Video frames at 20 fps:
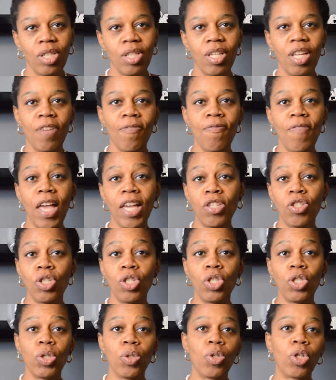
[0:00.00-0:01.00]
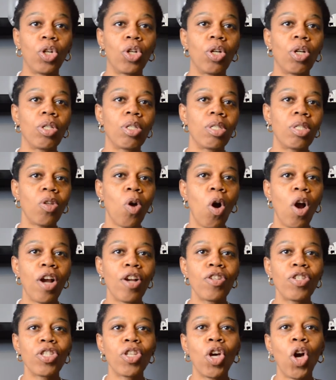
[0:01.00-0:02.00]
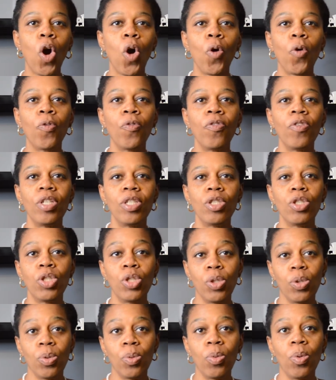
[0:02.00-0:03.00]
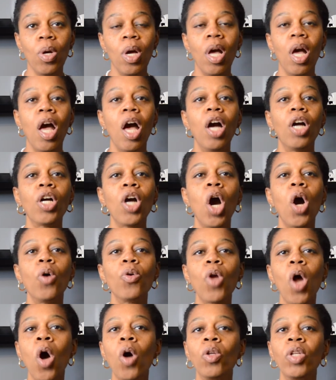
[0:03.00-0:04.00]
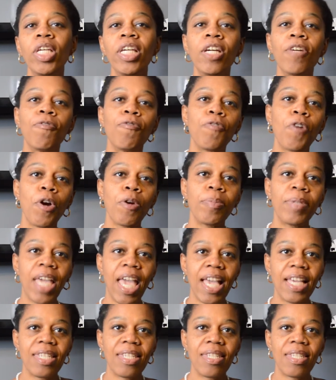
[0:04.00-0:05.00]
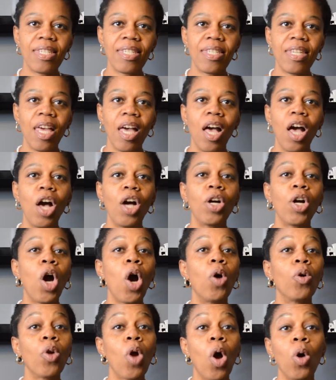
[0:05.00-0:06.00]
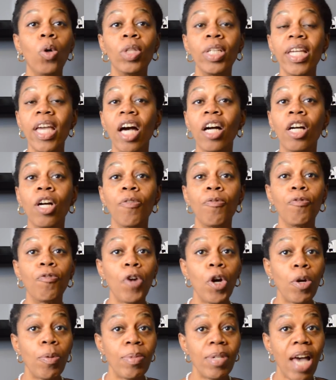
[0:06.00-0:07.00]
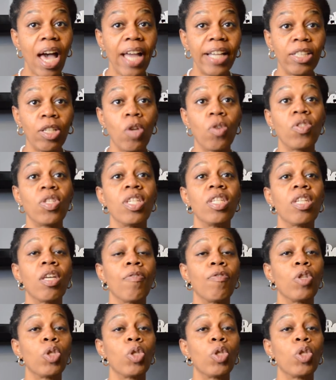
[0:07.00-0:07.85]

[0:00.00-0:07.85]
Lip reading: infection due to SARS-CoV-2 2. Code only confirmed cases. Code only a confirmed diagnosis of the